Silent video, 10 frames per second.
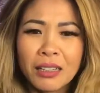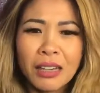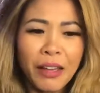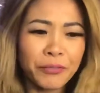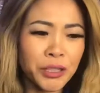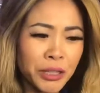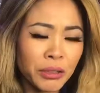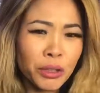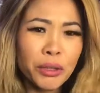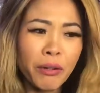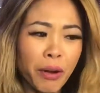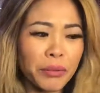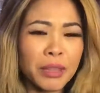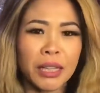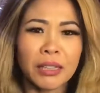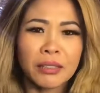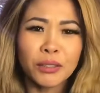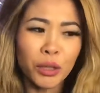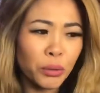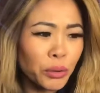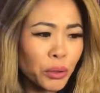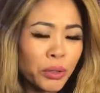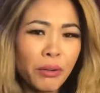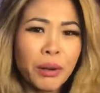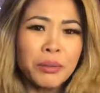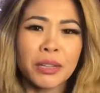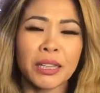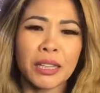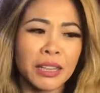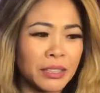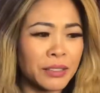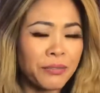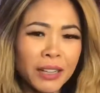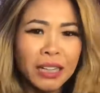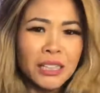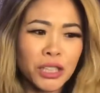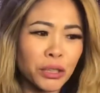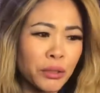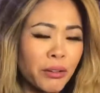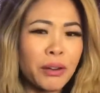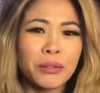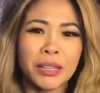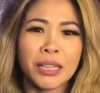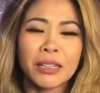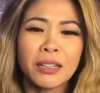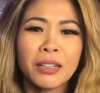Left to you, do your own thing. Do your own thing in this village. Do your own thing.